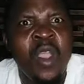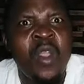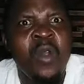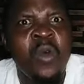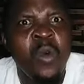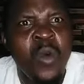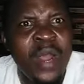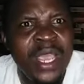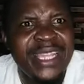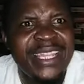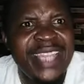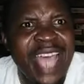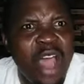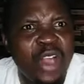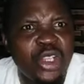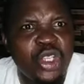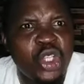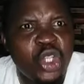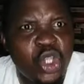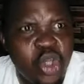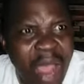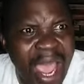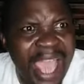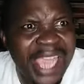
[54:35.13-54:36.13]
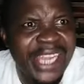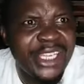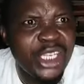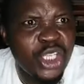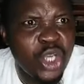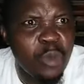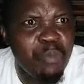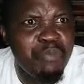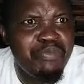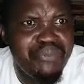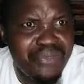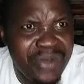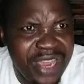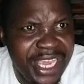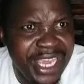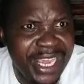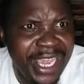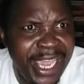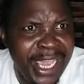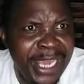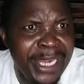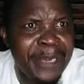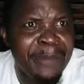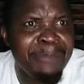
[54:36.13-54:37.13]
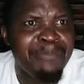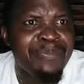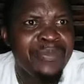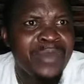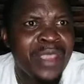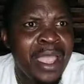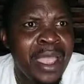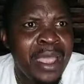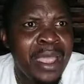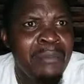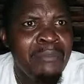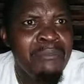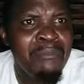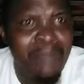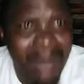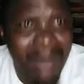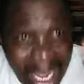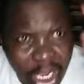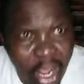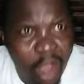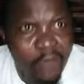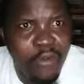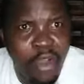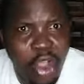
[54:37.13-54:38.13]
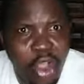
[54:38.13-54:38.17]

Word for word: without trying to bring in men of